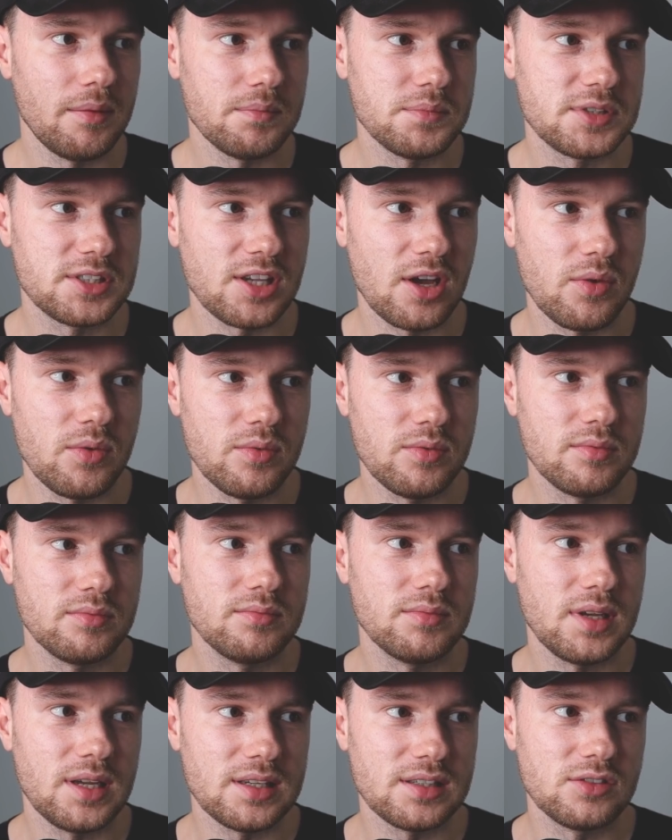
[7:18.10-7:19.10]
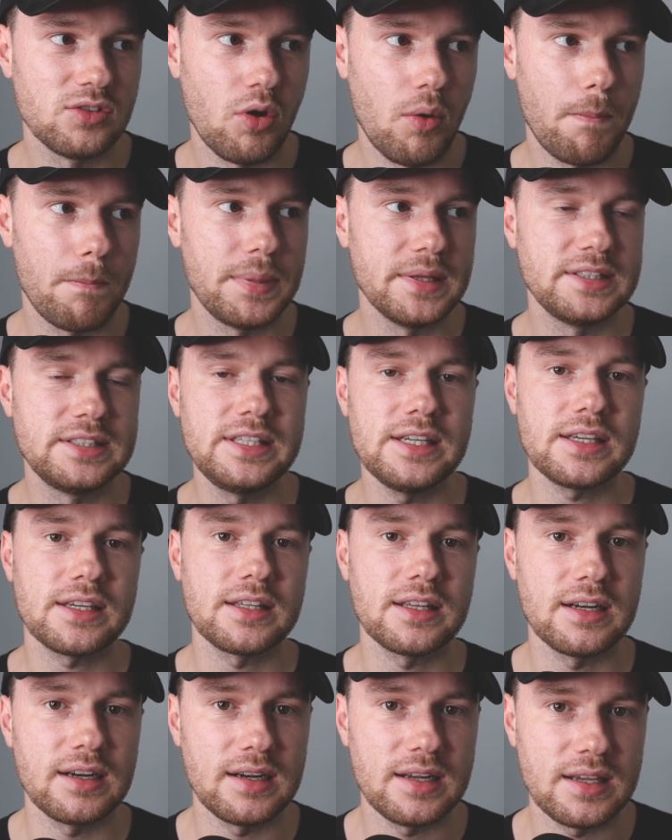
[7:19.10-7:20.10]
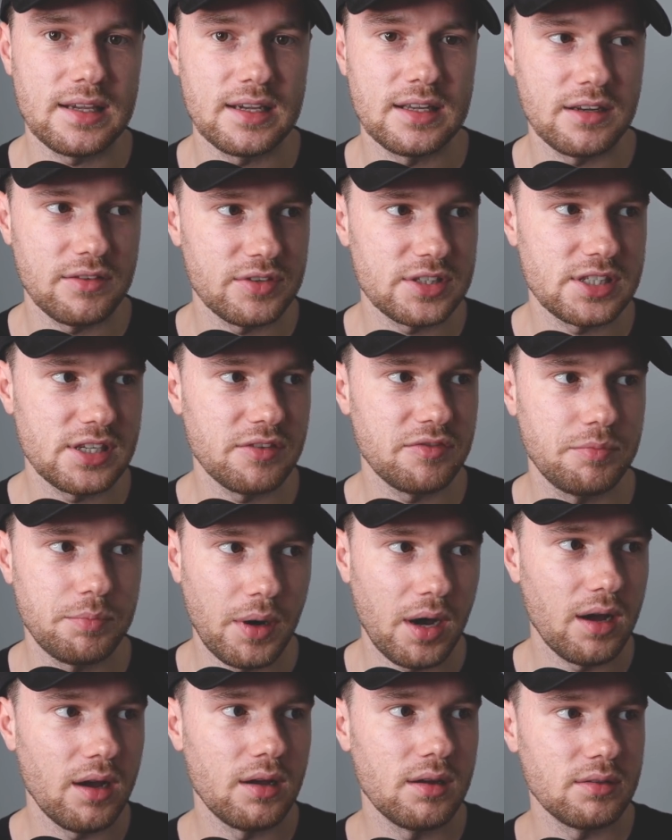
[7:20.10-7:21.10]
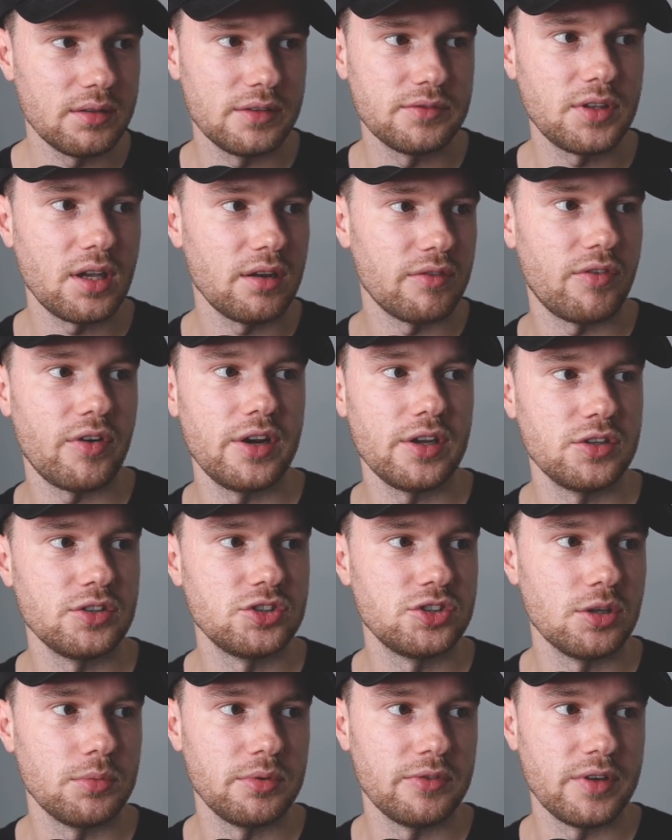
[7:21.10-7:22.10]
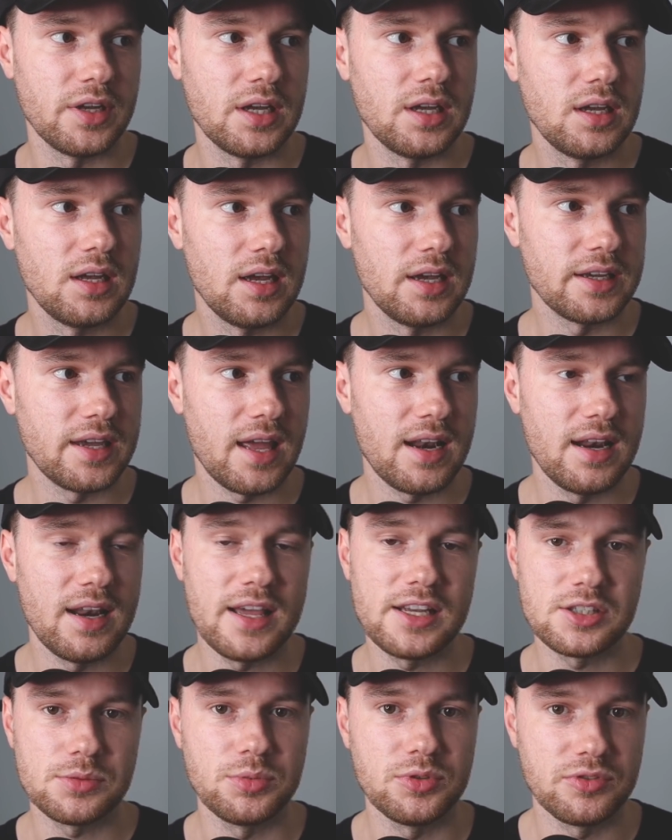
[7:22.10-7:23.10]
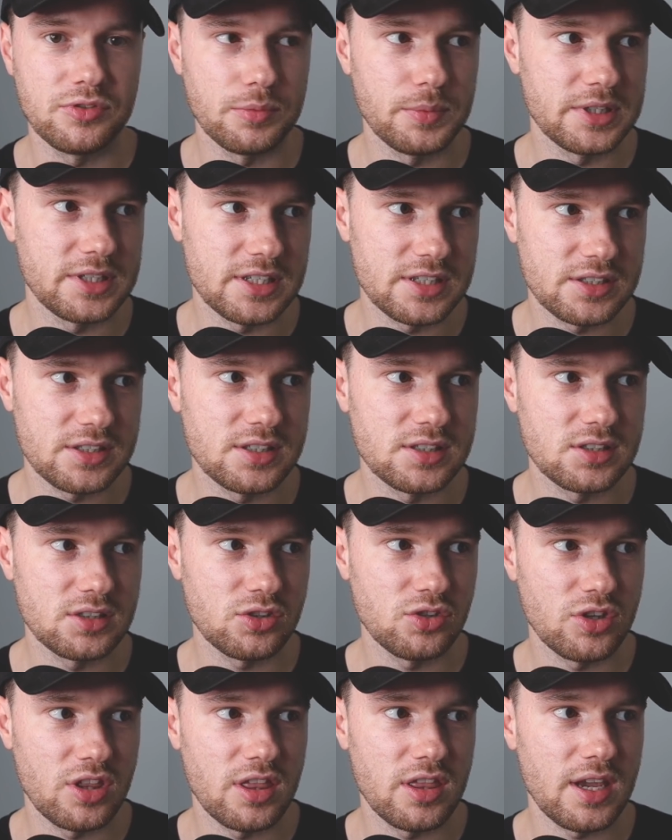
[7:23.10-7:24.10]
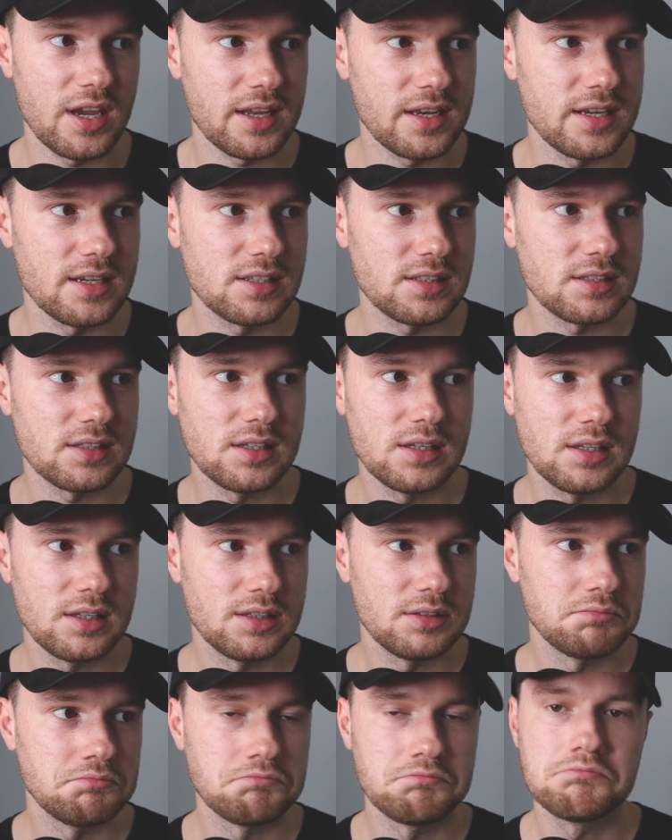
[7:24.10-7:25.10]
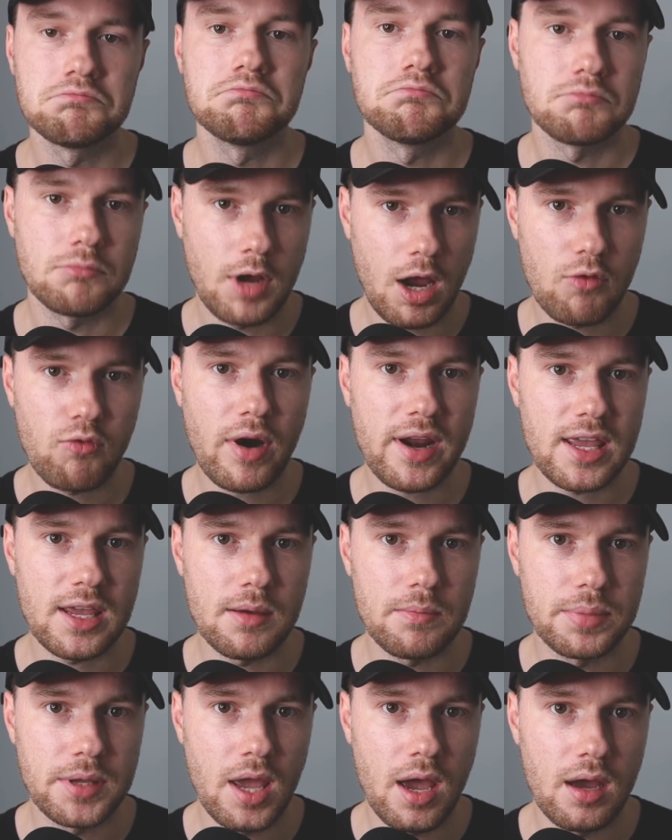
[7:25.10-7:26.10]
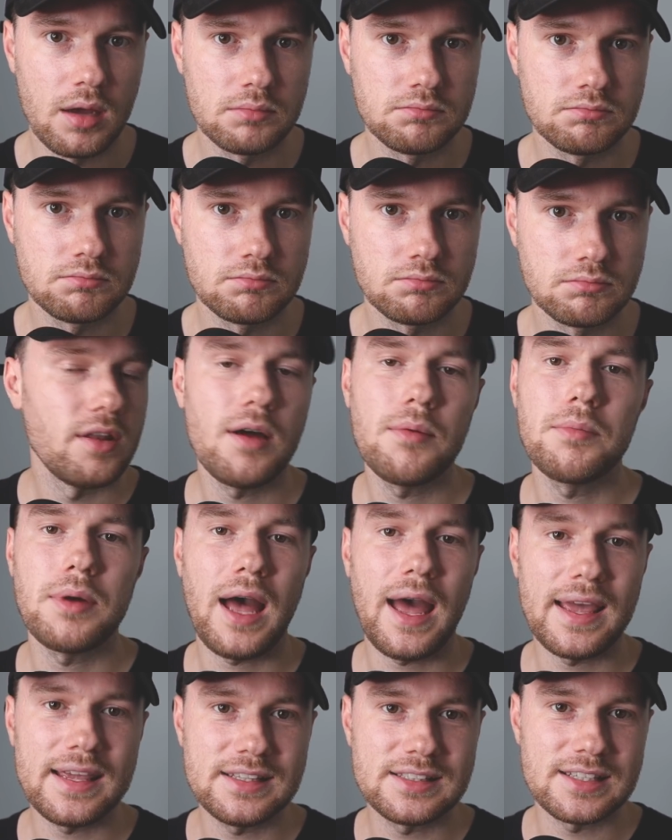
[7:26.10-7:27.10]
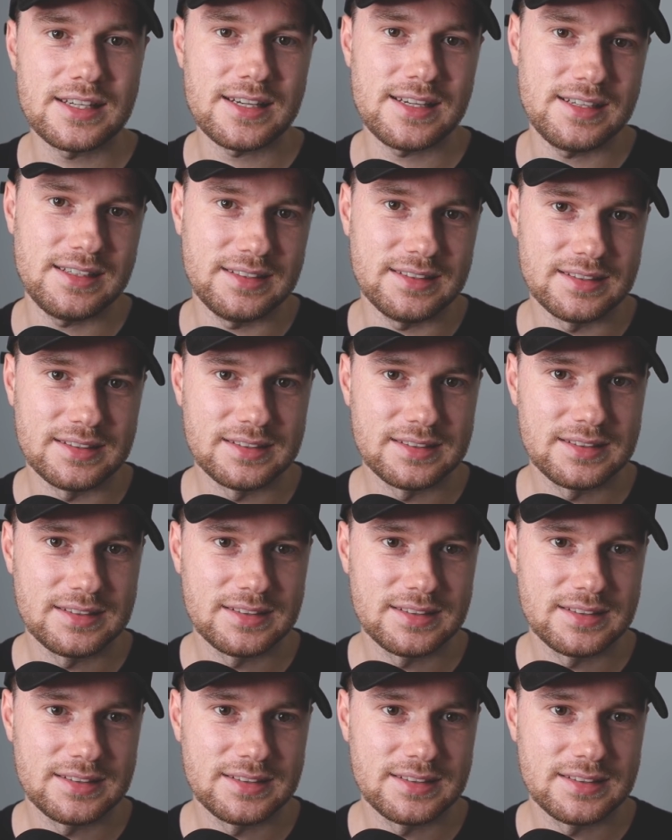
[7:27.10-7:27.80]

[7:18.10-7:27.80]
So it's not particularly innovative, but they've done a very good job of it. Again, legible from a distance, good thickness. I rate it, Pierre. Number 18,